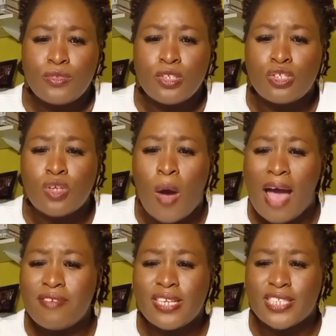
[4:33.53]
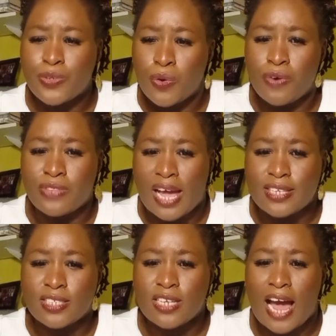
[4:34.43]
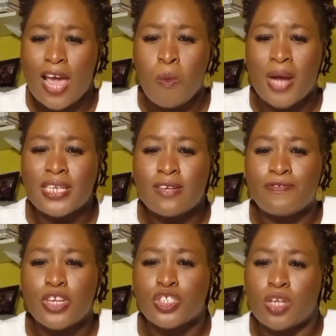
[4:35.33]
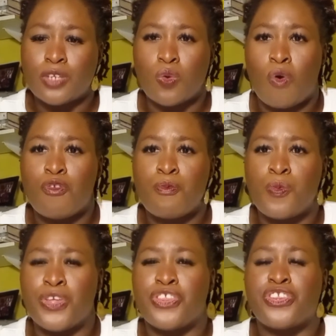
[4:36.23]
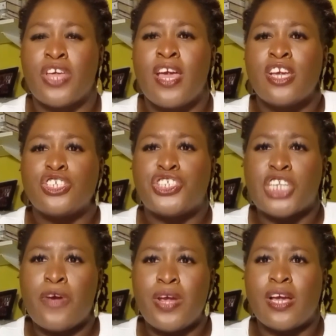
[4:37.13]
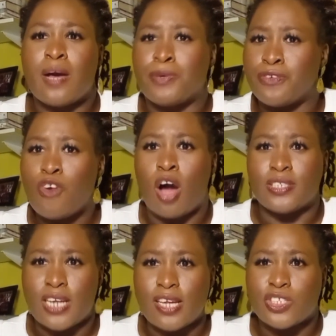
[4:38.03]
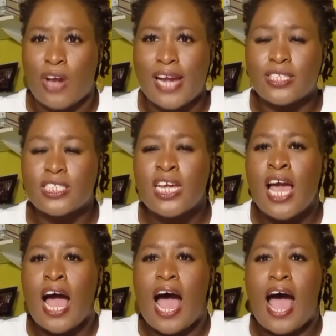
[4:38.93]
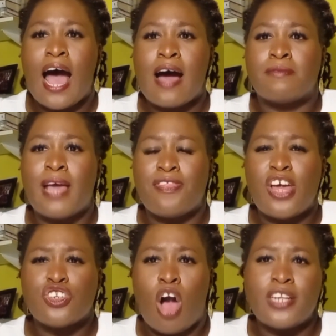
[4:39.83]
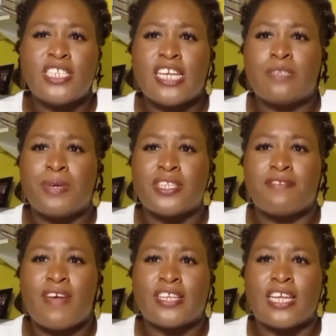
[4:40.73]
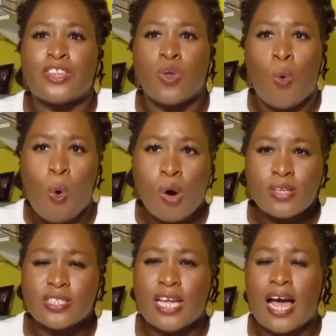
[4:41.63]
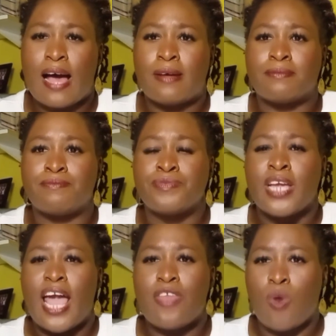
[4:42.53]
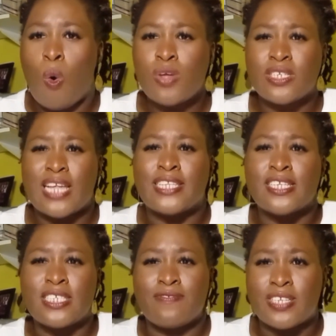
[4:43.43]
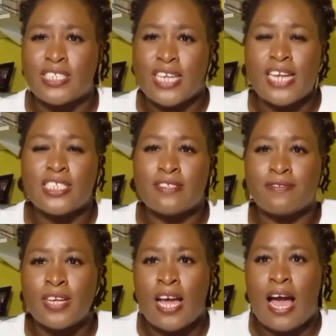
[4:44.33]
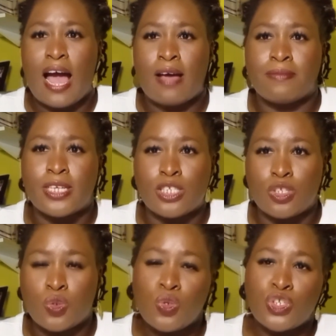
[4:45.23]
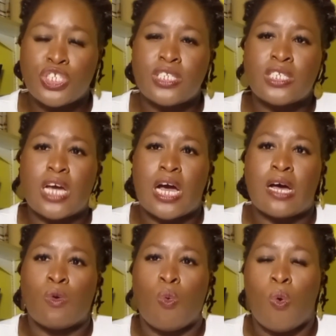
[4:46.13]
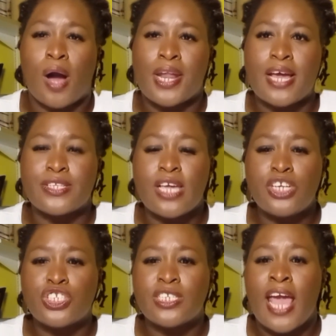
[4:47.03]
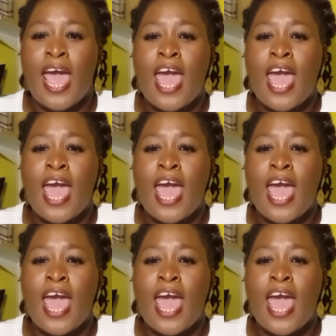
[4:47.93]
So having said all of that, I want to first start off with sharing a bit of context, right? And that context being the fact that the Hawks, and the Hawks is like this investigative institution or organization.